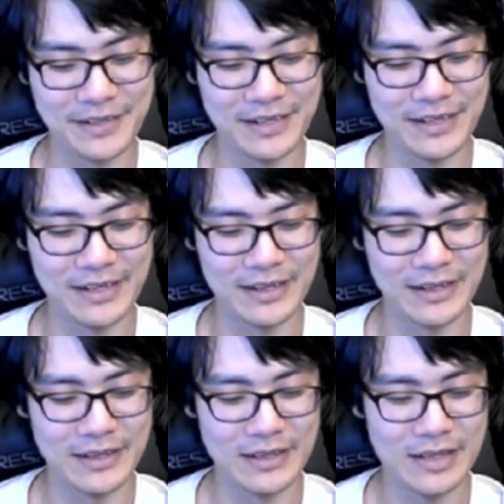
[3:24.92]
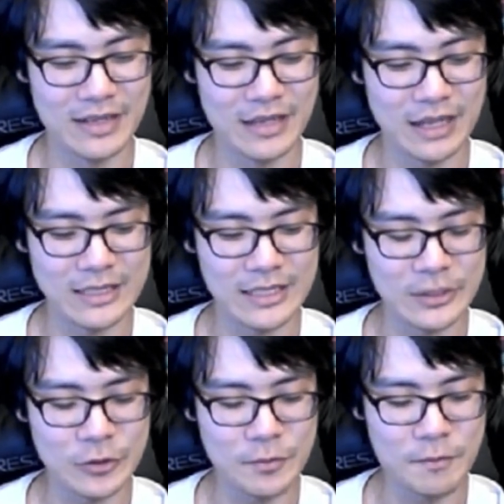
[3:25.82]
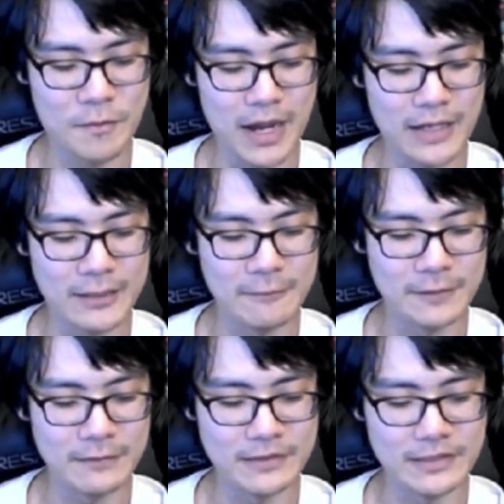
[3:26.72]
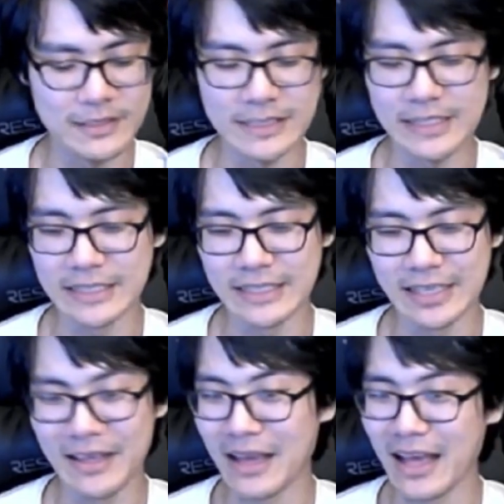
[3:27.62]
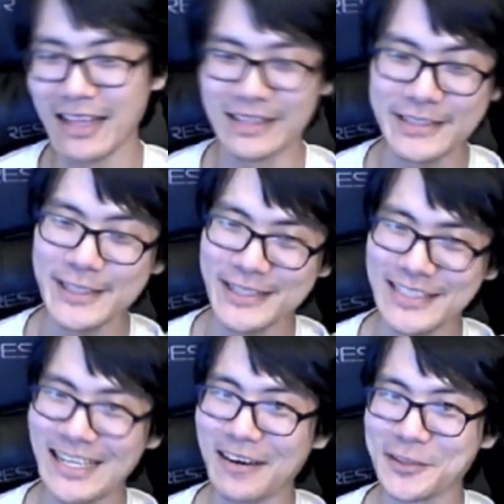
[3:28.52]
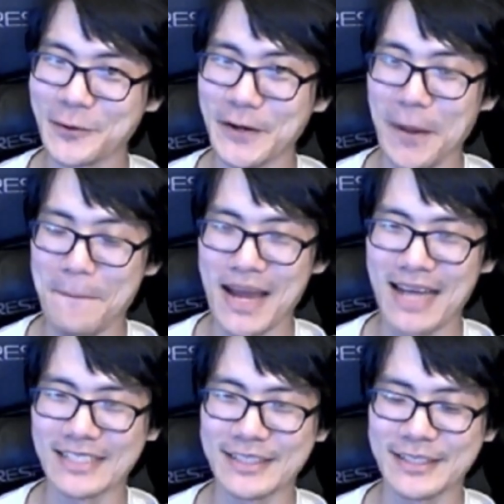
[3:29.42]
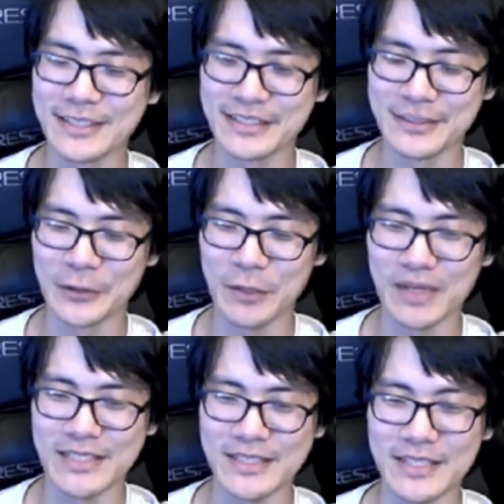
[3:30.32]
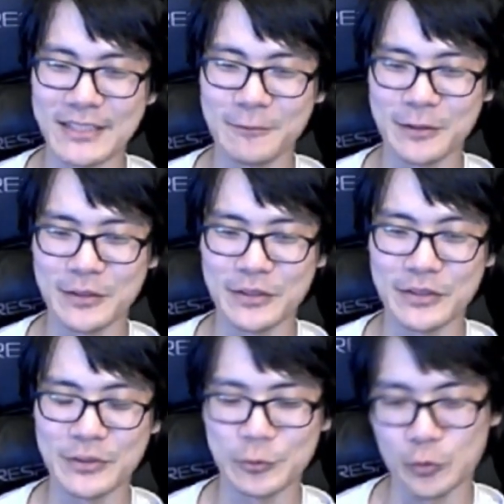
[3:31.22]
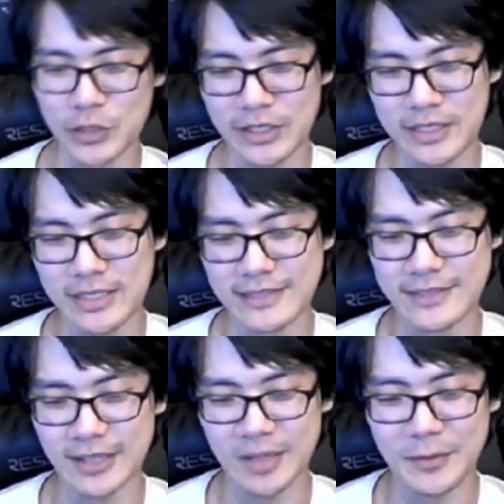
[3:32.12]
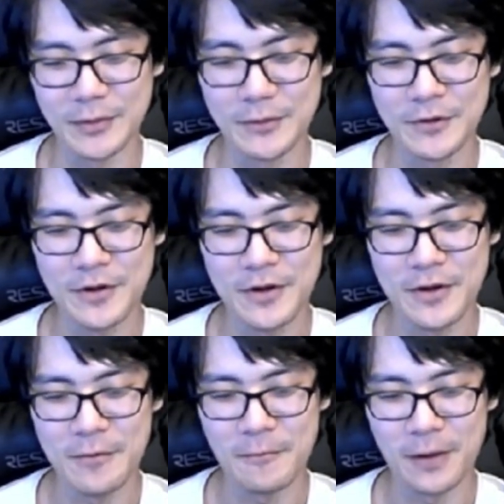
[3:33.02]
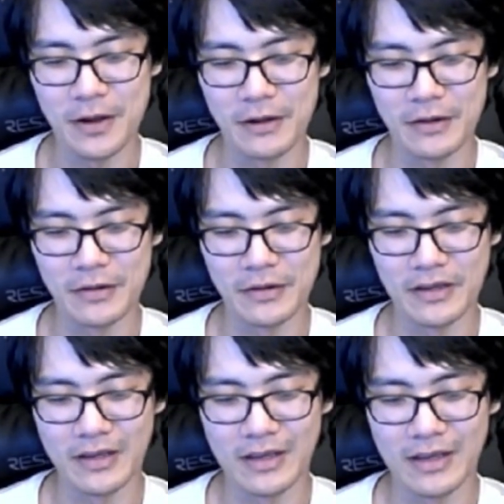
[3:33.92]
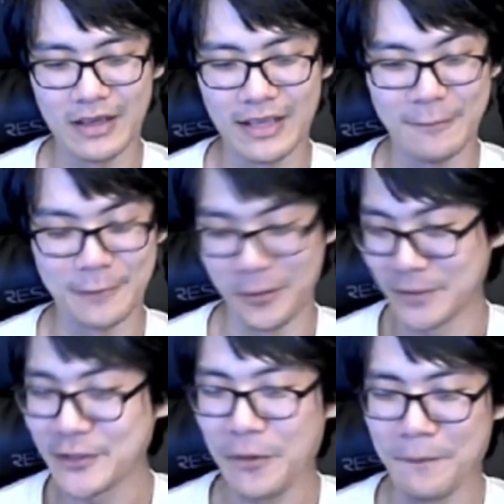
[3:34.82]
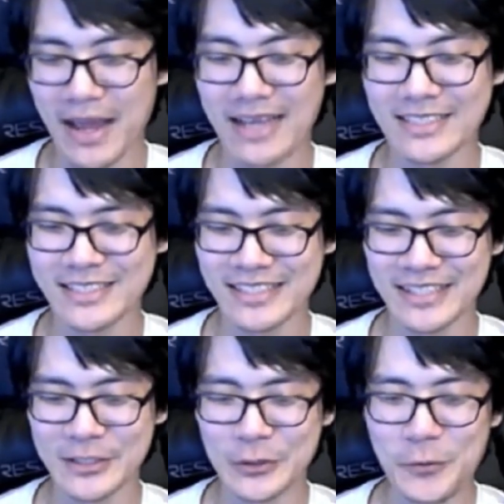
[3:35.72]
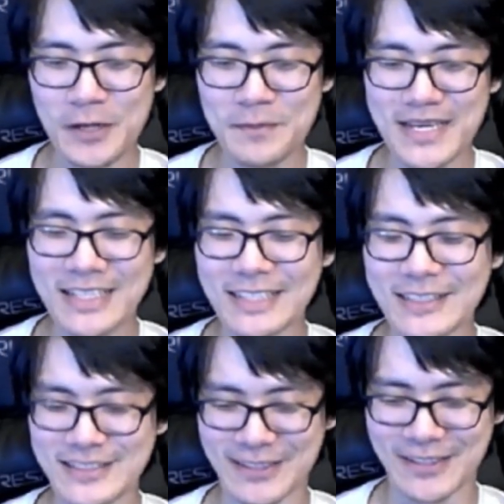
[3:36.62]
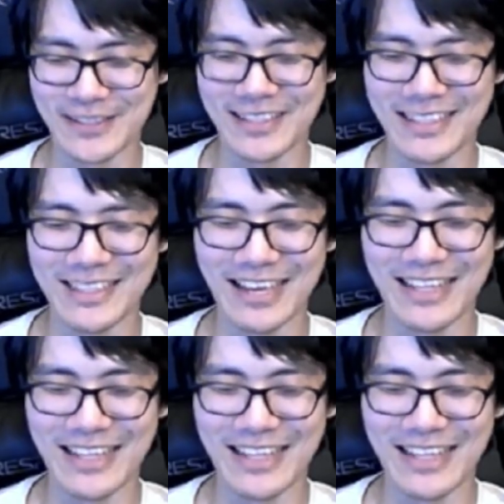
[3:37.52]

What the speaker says: I think you might have even seen it. It's a good thing I was wearing a mask during my sets versus Squid and Zamu, where if there wasn't a mask, you would be concerned that